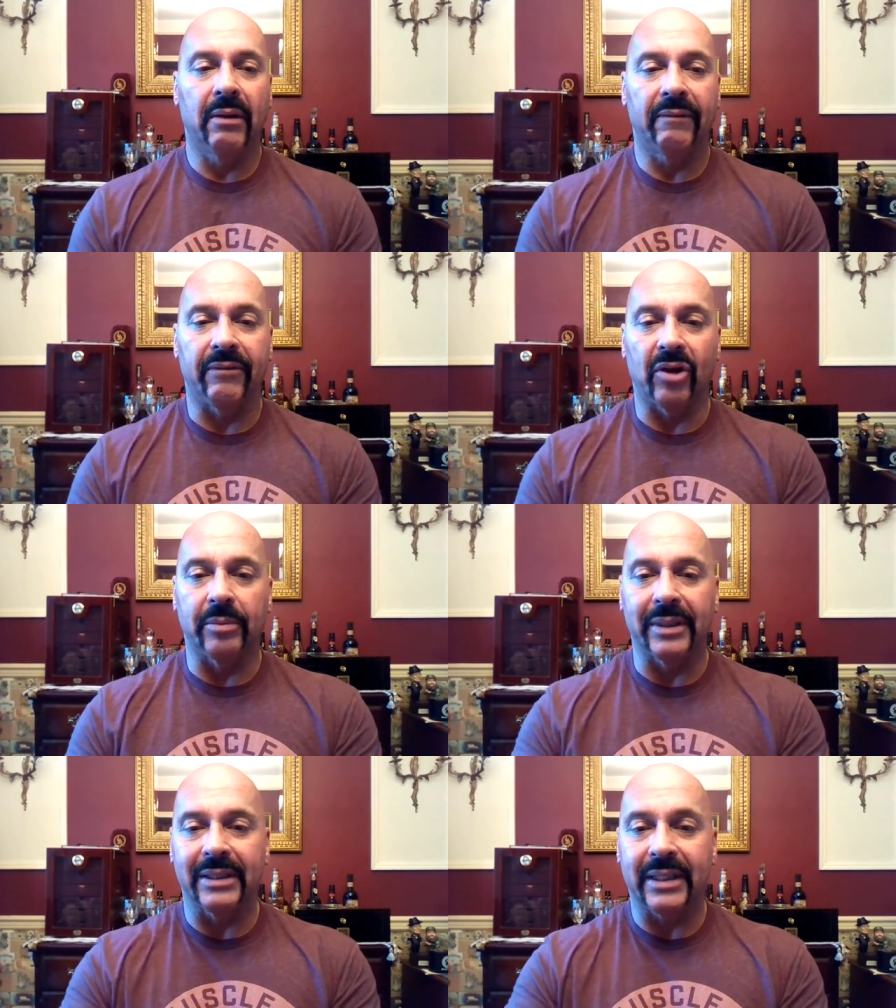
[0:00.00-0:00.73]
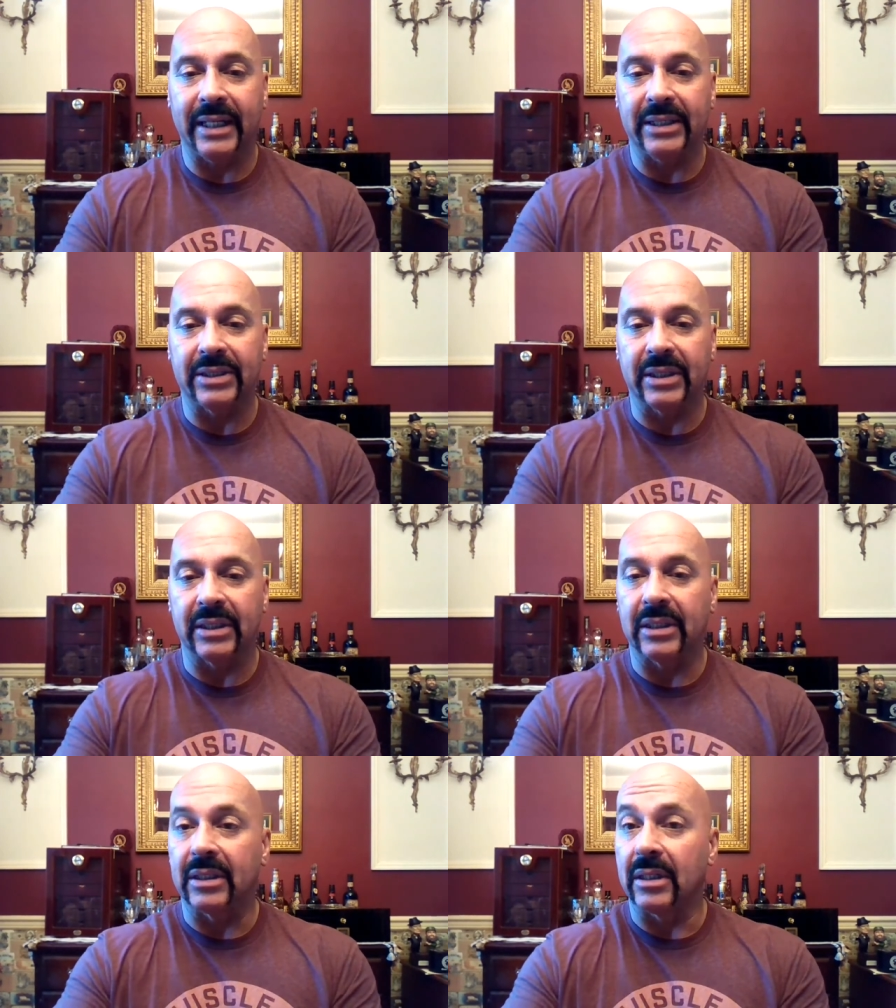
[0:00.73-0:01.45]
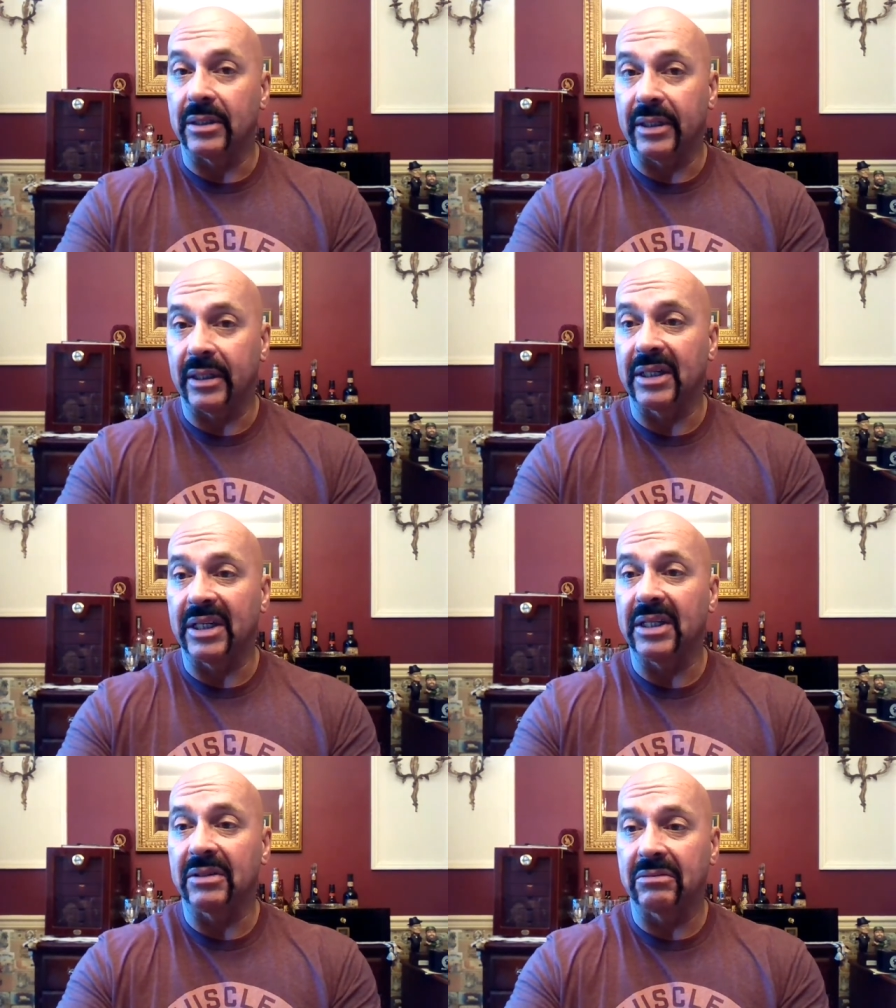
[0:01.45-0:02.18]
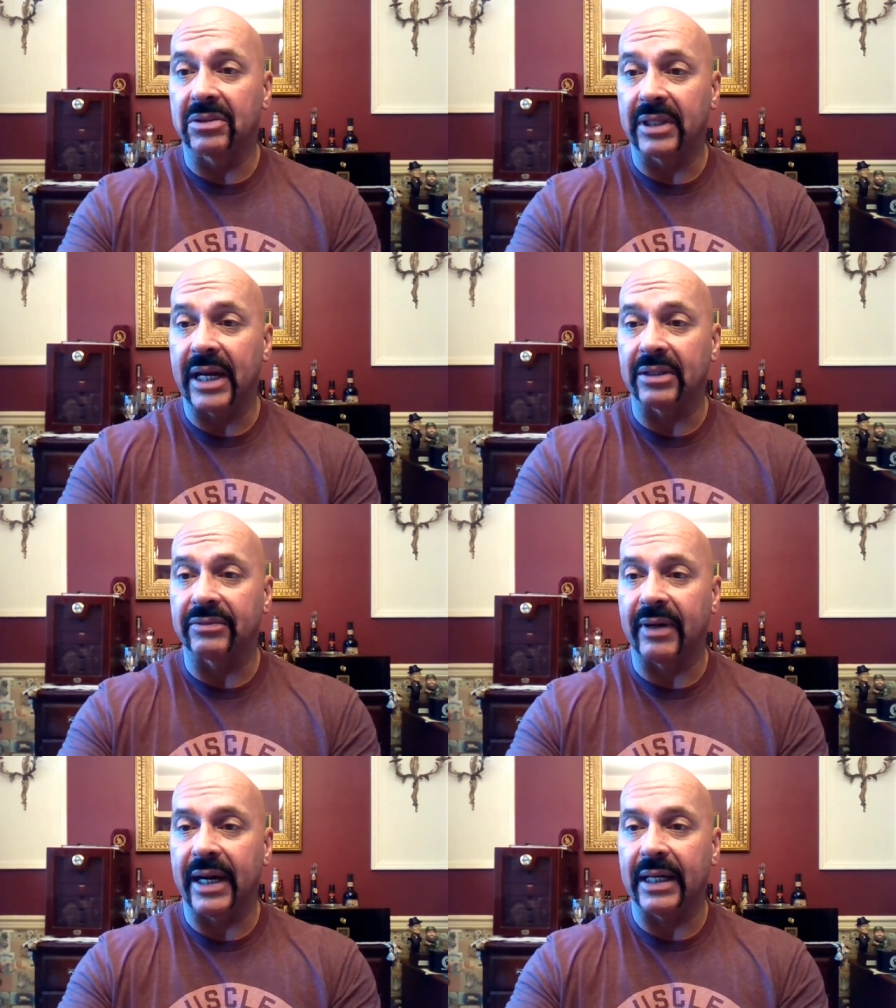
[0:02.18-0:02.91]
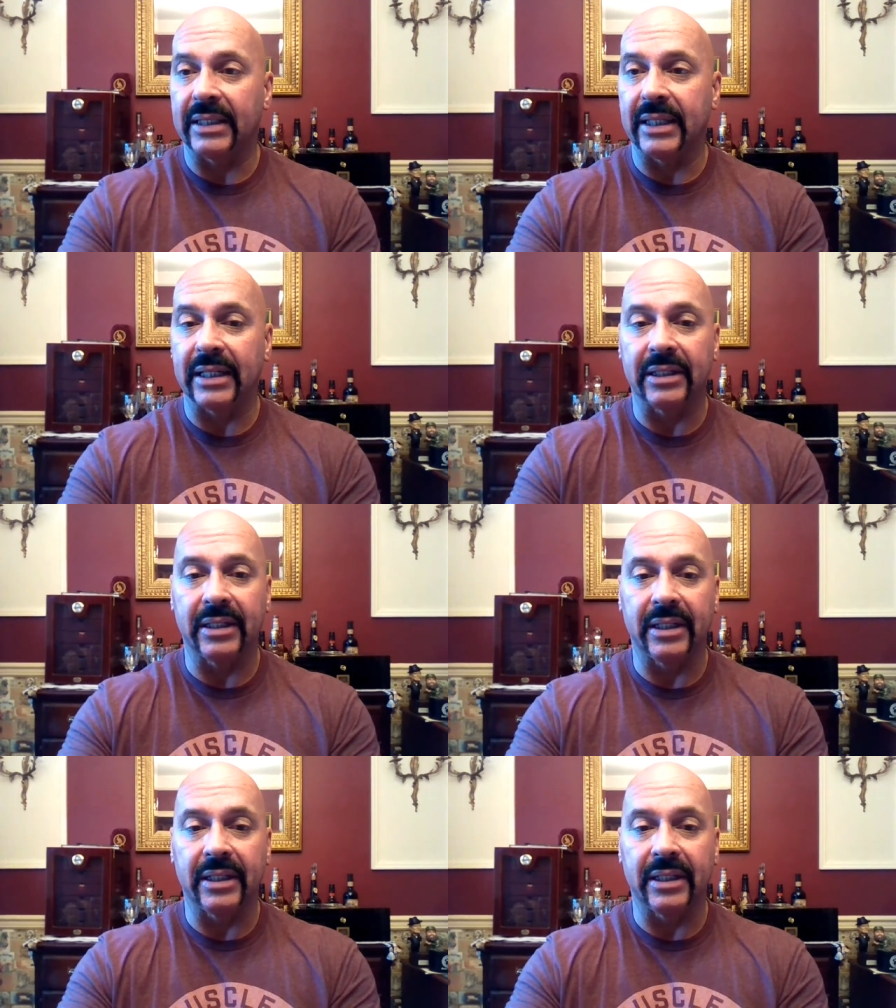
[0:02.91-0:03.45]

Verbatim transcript: fermentation until he's satisfied that,